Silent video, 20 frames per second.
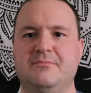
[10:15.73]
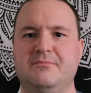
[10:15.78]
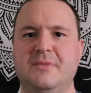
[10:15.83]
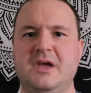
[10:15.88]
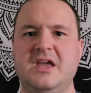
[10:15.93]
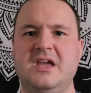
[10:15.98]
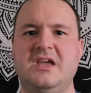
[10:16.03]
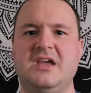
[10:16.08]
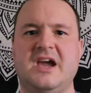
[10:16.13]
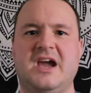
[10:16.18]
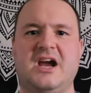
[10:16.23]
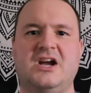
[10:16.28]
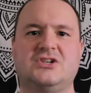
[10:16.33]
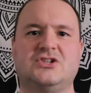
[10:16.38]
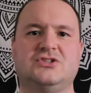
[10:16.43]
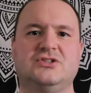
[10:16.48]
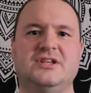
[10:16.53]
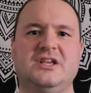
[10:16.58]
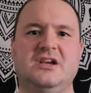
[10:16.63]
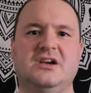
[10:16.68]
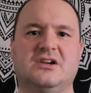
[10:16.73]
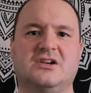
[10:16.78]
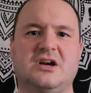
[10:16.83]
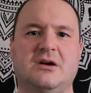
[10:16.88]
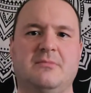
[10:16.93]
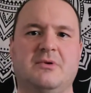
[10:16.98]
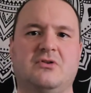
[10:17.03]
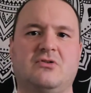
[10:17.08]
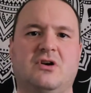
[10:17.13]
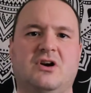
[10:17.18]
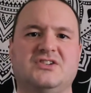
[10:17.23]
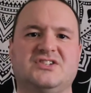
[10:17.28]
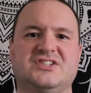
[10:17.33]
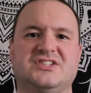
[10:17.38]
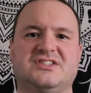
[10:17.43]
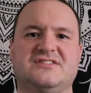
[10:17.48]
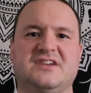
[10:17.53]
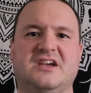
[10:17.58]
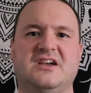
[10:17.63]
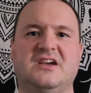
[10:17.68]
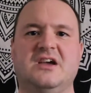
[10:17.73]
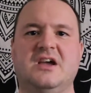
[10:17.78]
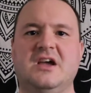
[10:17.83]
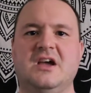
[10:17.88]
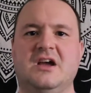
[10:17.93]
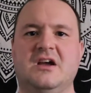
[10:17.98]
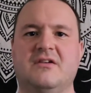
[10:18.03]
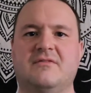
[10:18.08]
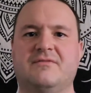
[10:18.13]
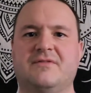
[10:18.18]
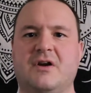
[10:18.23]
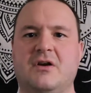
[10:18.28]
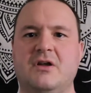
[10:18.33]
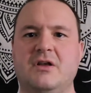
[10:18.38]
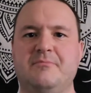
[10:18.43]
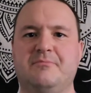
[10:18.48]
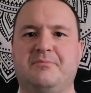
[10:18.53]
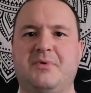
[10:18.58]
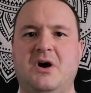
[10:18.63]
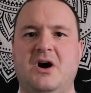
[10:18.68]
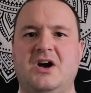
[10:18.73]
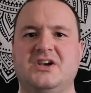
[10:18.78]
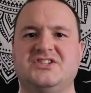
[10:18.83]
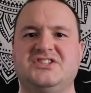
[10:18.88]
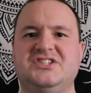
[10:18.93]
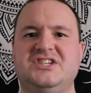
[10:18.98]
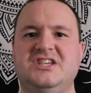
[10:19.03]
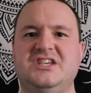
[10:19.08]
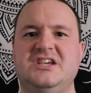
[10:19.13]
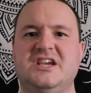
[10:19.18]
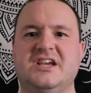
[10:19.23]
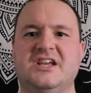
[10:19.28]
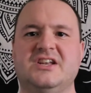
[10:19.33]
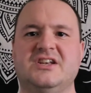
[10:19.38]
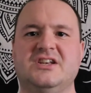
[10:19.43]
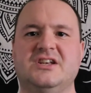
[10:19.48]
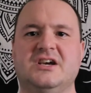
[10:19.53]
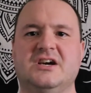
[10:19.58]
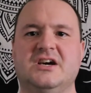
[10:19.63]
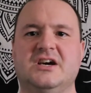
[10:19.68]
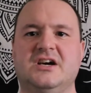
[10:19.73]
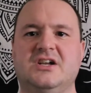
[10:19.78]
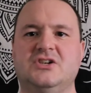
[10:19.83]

may actually come across as very bossy and